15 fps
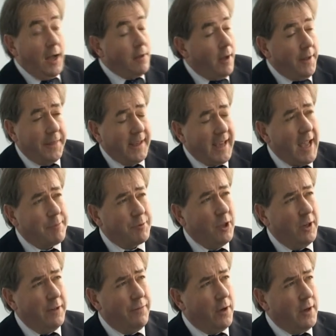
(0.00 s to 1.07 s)
I think
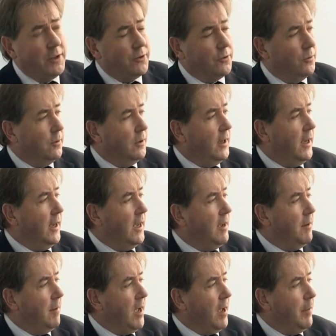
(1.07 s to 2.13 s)
absolutely vital.
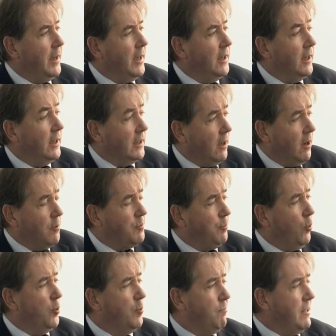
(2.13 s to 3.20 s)
I mean, I was
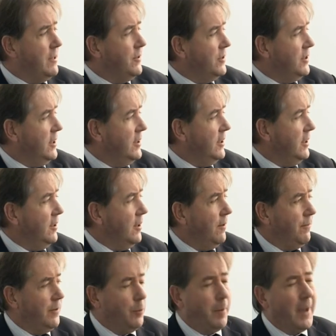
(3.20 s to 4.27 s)
born and bred in the city
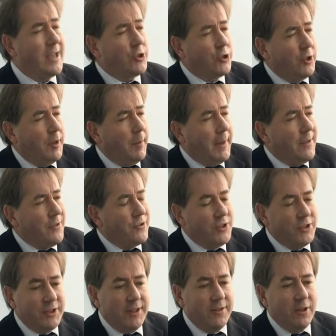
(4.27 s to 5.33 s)
and feel passionate about the
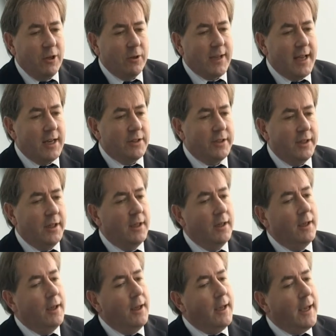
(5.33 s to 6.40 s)
city and the locality.
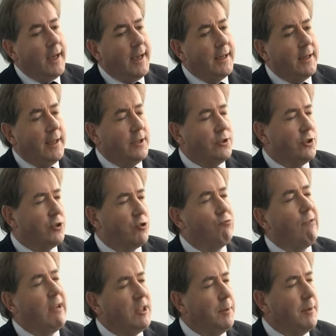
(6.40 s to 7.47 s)
And it's just
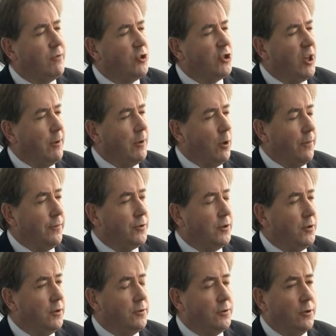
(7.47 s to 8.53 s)
great to be able to show it off
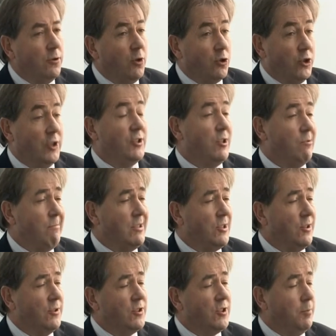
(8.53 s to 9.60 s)
to not just the
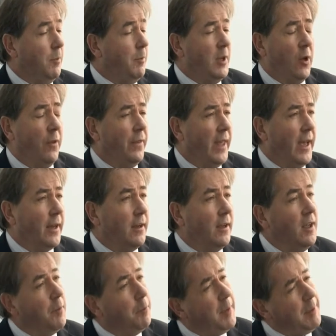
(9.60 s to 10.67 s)
residents, but beyond that.
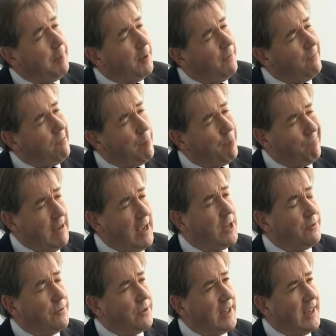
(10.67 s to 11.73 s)
People are very
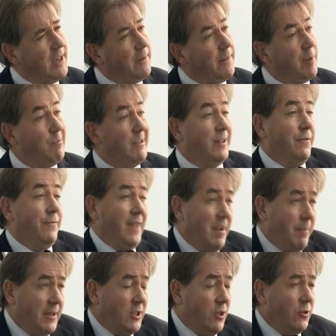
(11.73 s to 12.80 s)
proud of the tower. They bring their
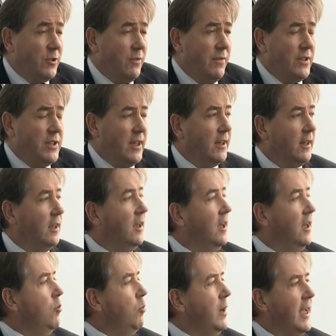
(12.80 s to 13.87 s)
families along to visit.
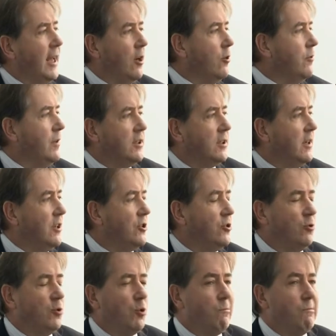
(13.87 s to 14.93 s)
We get a lot of
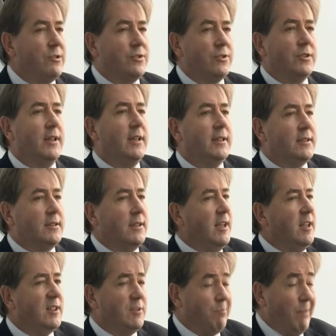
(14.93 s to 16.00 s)
international tourists.
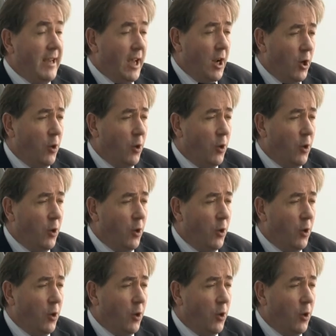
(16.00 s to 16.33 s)
It's bringing a